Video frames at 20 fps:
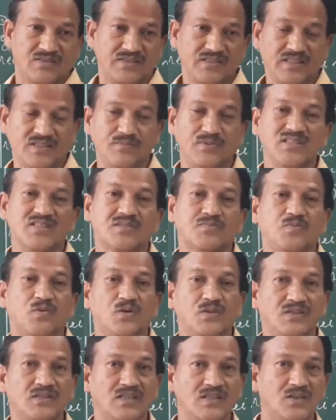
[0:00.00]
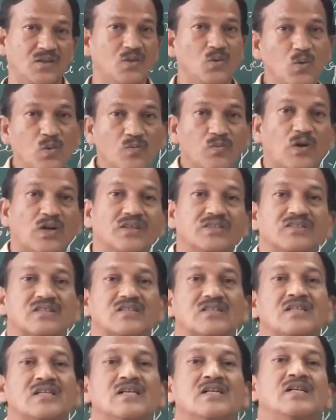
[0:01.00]
That means for the 2 months,
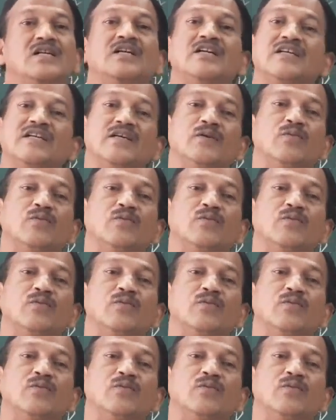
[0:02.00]
he